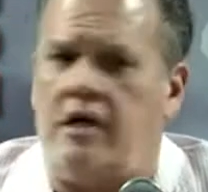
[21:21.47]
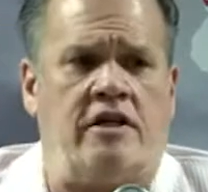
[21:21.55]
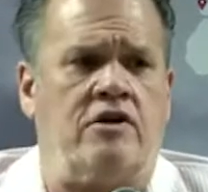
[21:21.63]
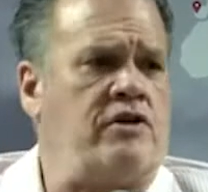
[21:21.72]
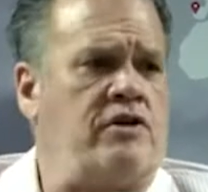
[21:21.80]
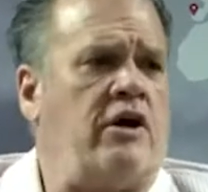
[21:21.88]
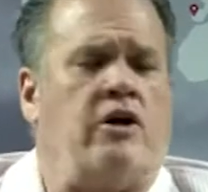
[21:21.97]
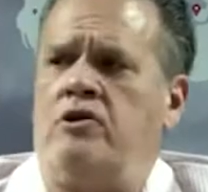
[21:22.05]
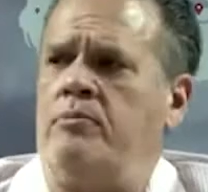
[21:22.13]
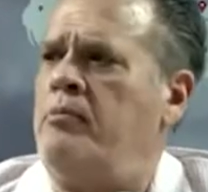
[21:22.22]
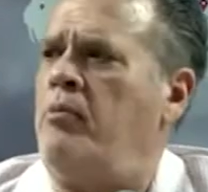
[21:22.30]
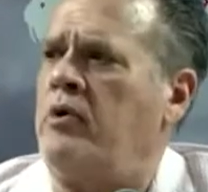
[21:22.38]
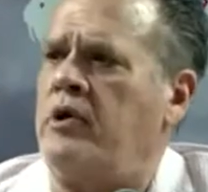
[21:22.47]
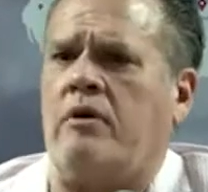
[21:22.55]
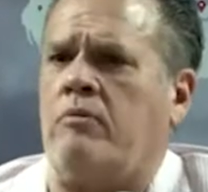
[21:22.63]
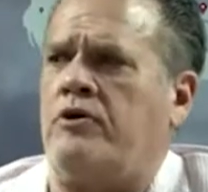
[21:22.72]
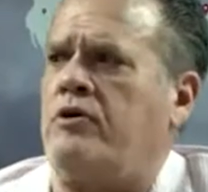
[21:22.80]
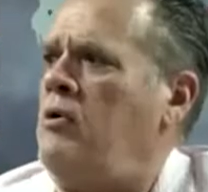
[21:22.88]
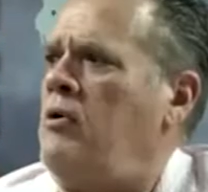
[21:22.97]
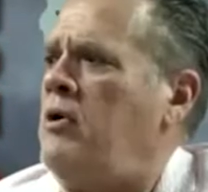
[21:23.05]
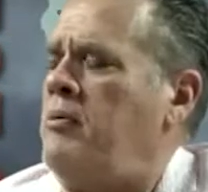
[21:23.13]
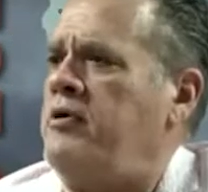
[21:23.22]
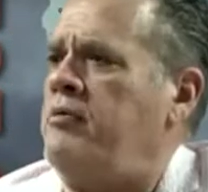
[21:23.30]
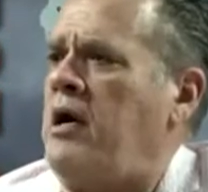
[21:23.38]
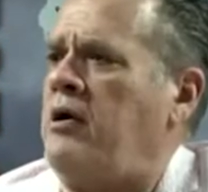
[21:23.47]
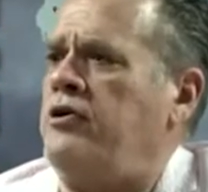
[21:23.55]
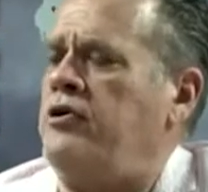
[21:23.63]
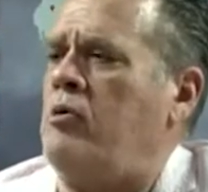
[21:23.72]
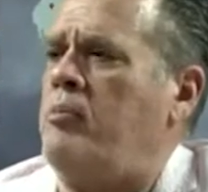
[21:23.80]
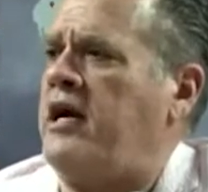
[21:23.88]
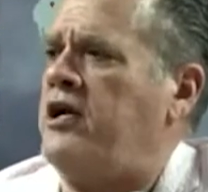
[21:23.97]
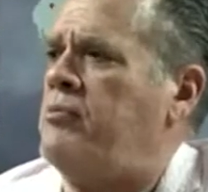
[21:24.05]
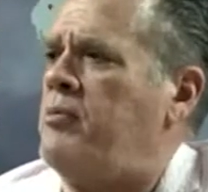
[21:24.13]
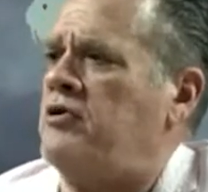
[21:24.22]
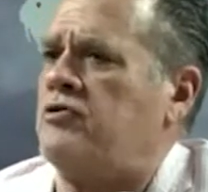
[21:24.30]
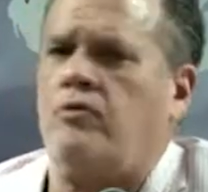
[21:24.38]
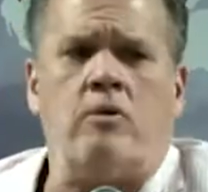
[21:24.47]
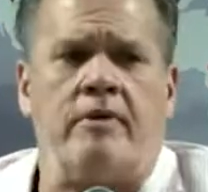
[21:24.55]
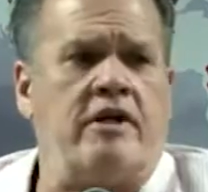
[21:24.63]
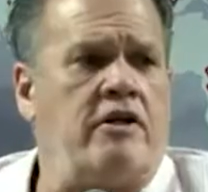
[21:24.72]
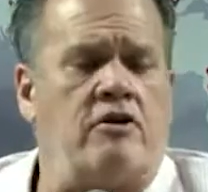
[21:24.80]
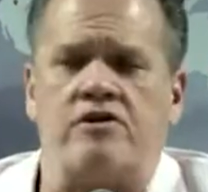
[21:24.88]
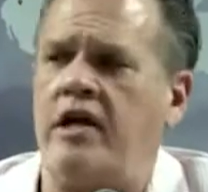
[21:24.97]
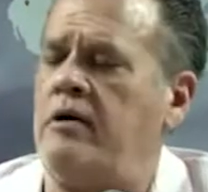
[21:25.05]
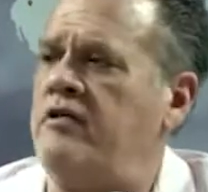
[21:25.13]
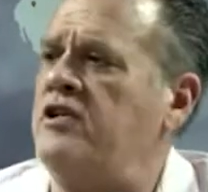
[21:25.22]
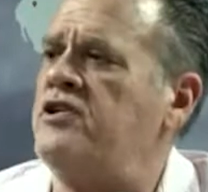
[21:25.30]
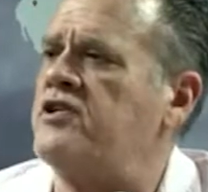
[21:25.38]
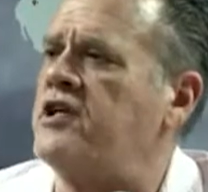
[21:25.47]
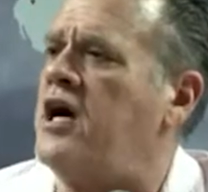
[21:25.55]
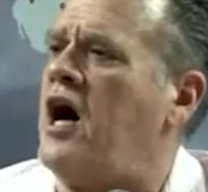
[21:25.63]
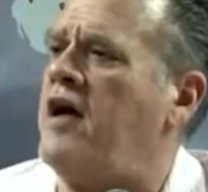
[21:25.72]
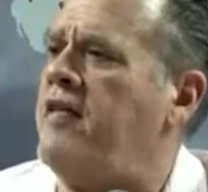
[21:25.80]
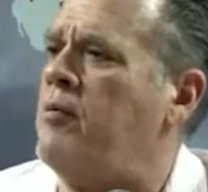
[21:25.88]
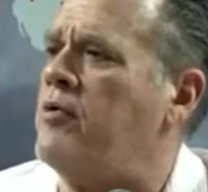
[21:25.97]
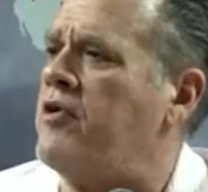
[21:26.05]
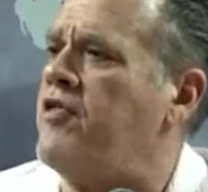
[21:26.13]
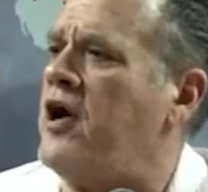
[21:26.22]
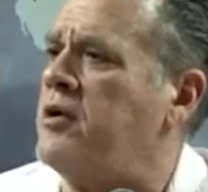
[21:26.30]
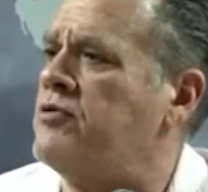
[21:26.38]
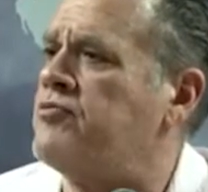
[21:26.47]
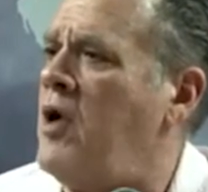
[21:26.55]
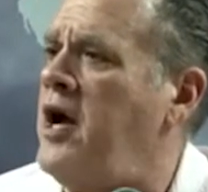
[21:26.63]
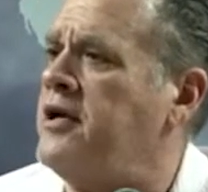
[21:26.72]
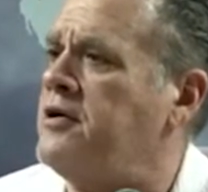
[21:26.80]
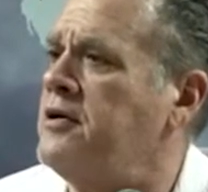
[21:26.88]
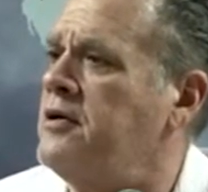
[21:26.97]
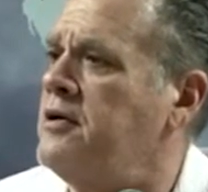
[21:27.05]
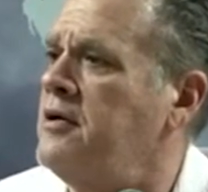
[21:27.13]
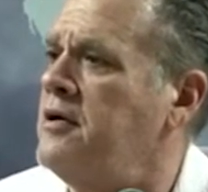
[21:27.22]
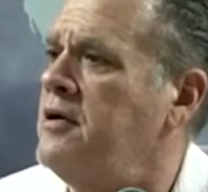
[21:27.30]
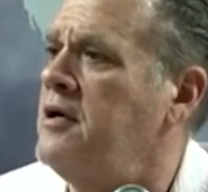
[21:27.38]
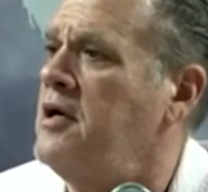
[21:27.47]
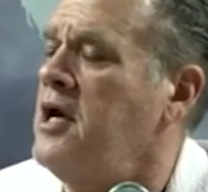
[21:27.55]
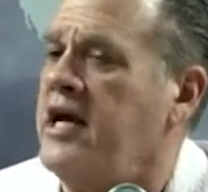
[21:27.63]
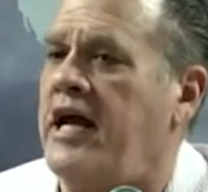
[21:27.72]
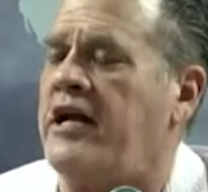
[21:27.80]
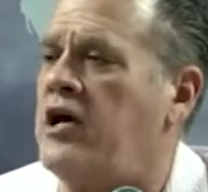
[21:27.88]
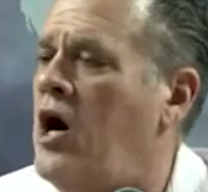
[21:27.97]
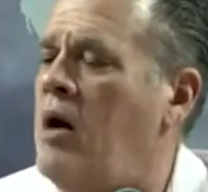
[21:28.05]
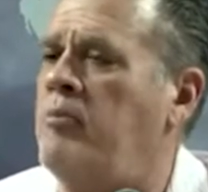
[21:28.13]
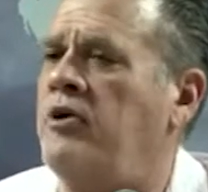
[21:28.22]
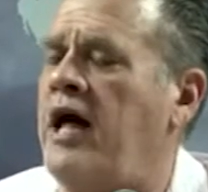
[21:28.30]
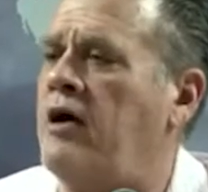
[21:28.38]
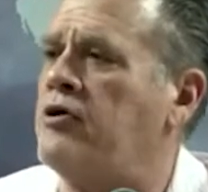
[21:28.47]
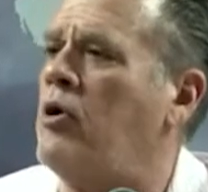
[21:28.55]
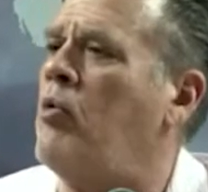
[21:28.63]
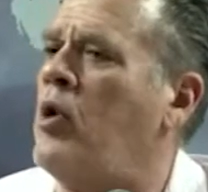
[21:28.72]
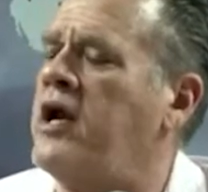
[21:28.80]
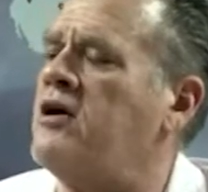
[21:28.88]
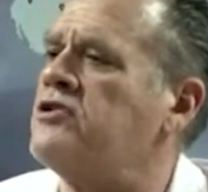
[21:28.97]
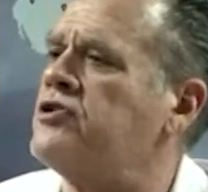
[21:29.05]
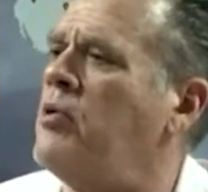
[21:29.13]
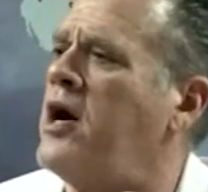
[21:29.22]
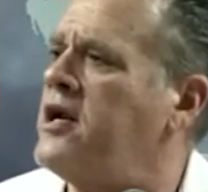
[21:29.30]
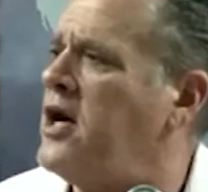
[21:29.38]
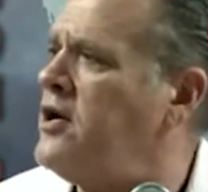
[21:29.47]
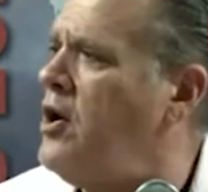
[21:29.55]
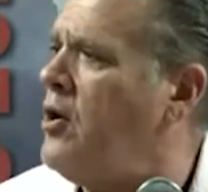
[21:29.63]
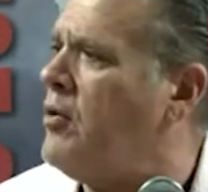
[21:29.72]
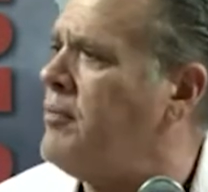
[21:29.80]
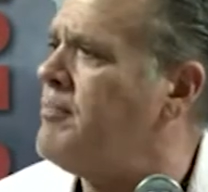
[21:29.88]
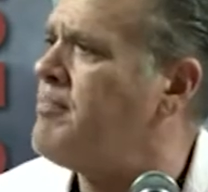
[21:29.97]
And he goes, how can you be born again when you're old? I mean, how can you go back in your mother's womb? He didn't understand. And this is a guy that would have thought he was right. He had to humble out and go, what else do I not know?